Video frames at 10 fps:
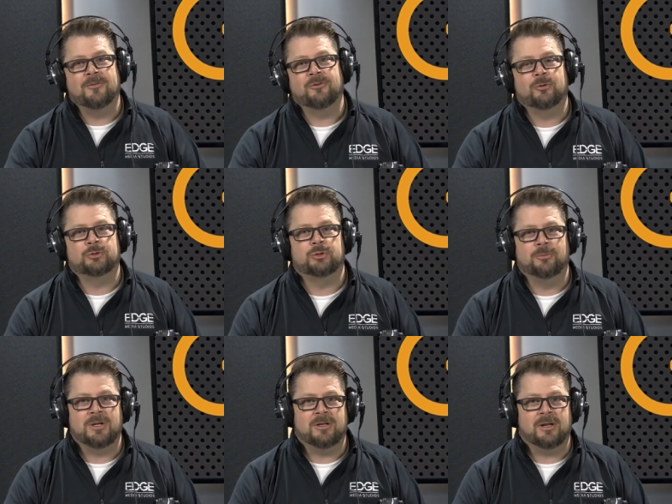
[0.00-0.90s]
of social
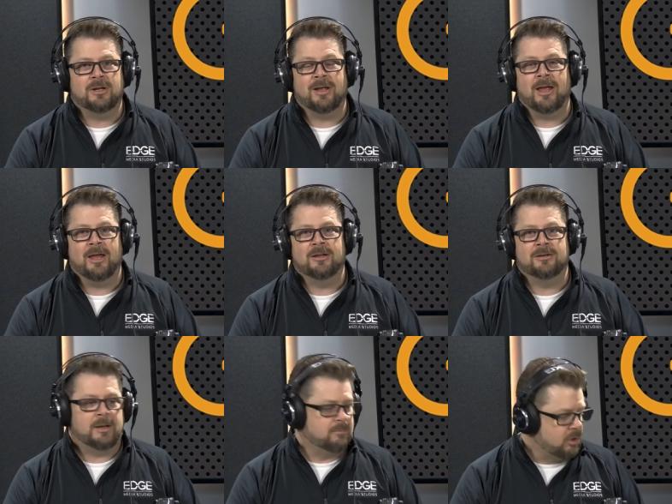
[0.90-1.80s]
media
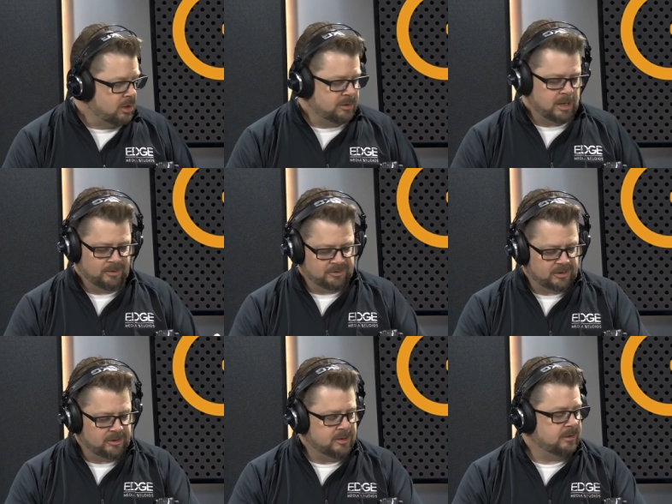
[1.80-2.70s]
and, and blog
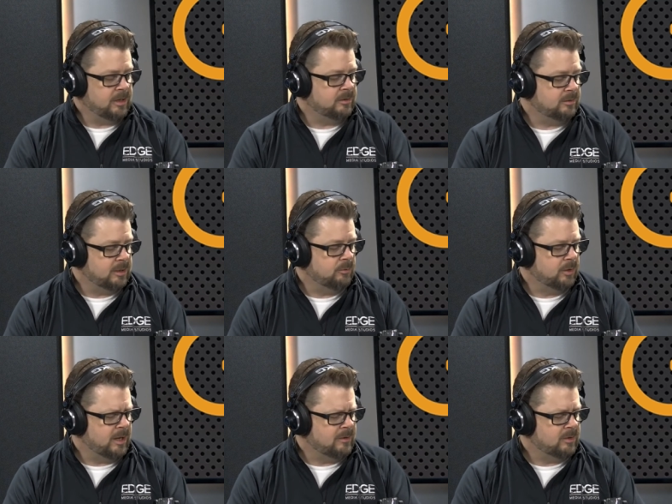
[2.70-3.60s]
commentary and, and, and
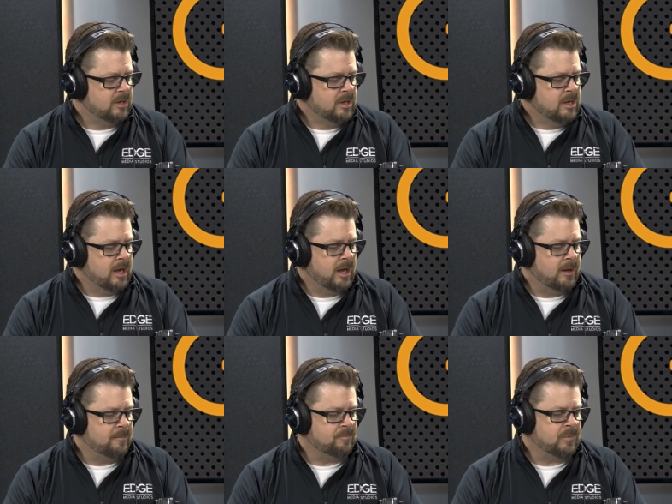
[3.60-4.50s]
what have you.
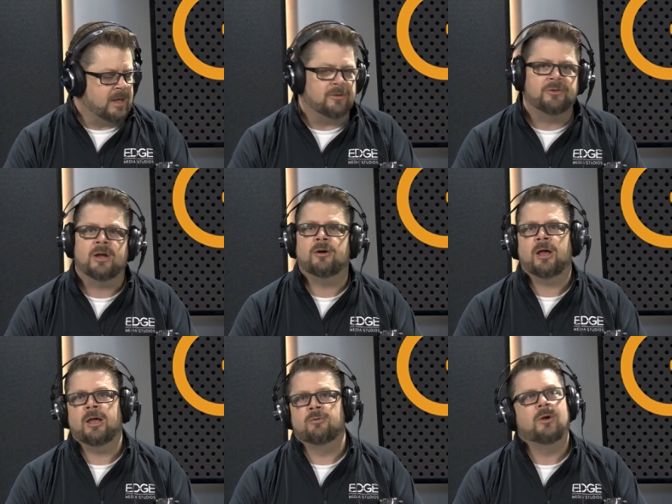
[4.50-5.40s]
Um, is there
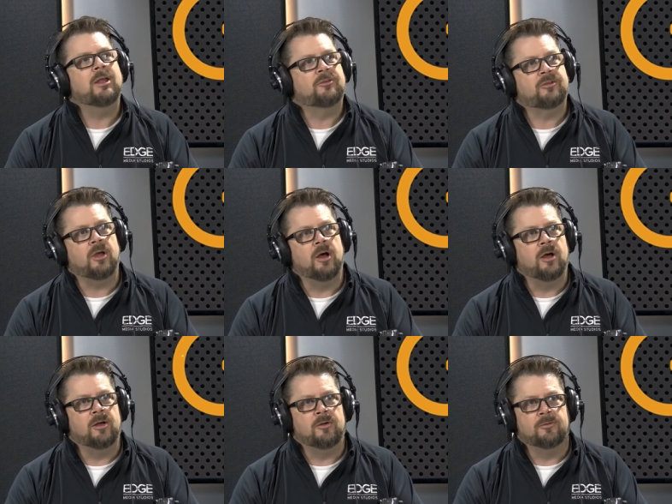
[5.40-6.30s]
a risk
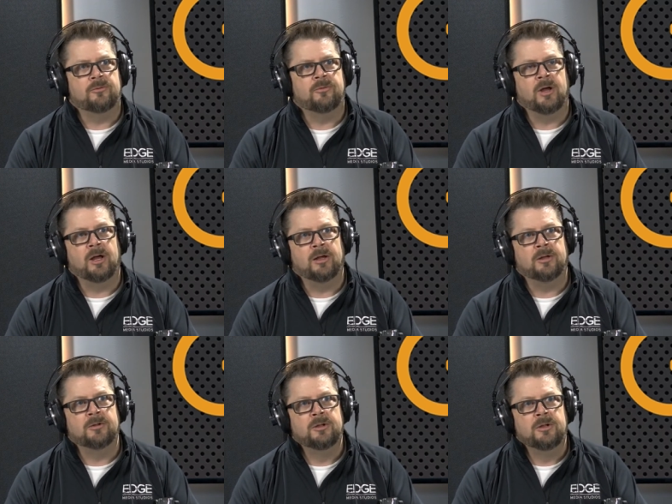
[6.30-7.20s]
of
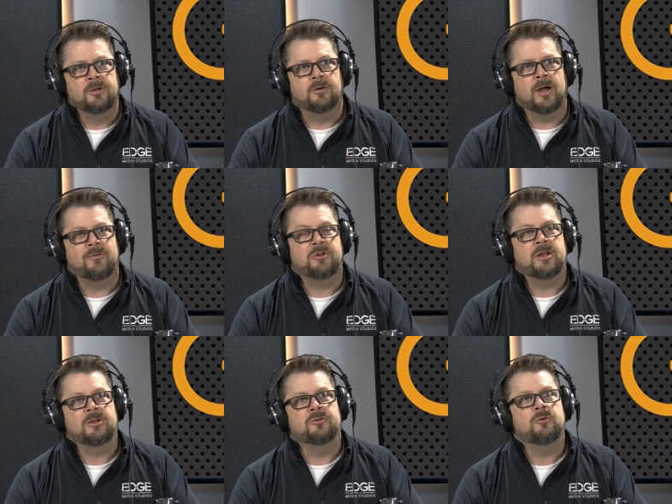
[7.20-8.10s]
uh,
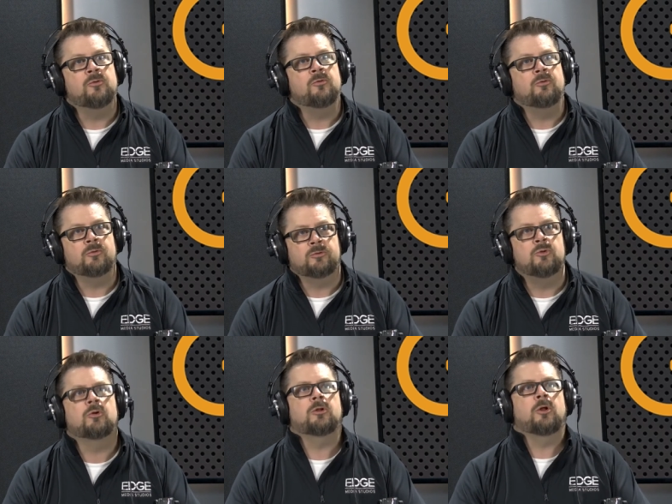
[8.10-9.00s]
gravitating too
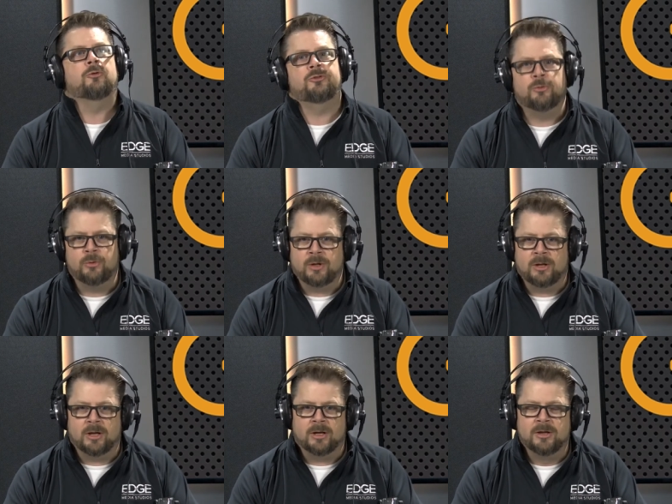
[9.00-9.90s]
too close to
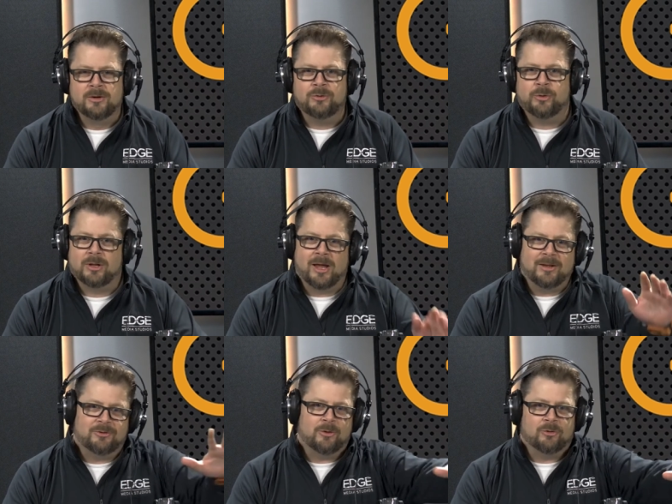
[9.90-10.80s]
the uh, to the
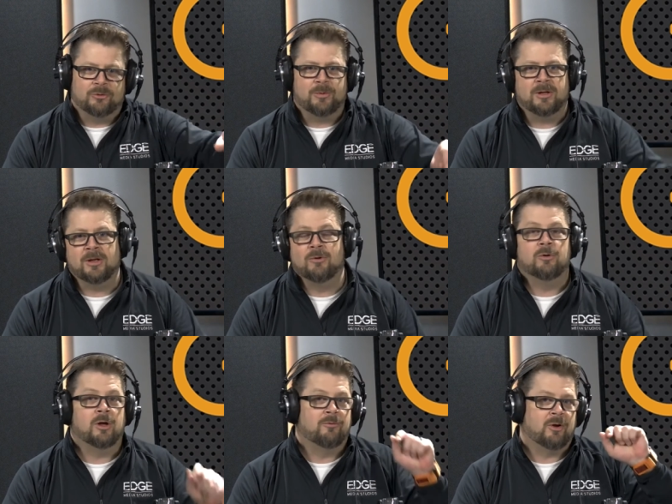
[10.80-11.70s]
light, so to speak, of
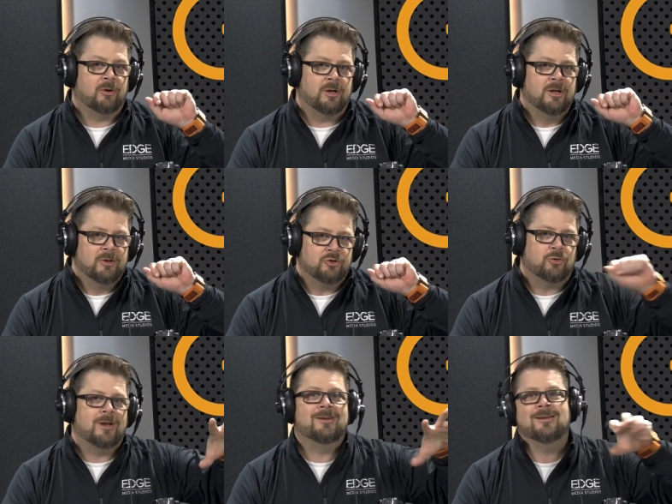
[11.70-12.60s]
a, a very
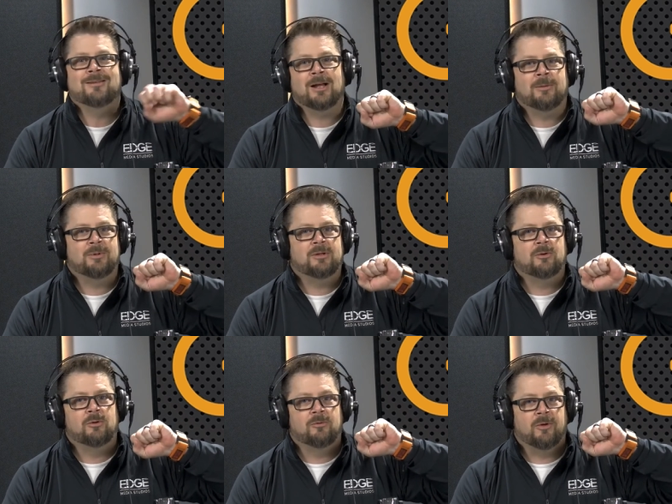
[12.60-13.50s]
trending topic
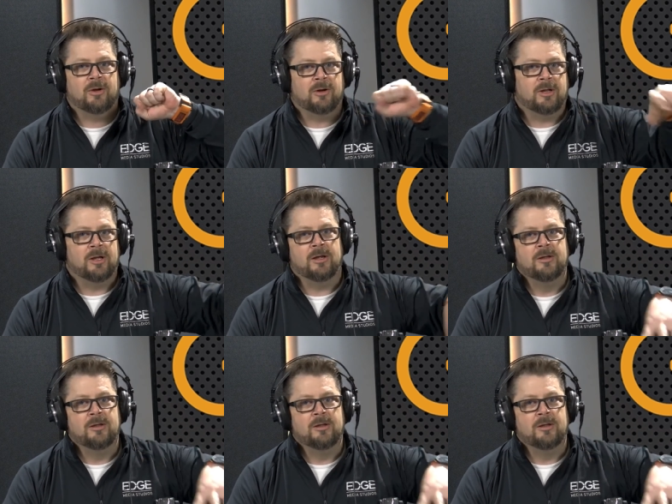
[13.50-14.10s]
or a very uh,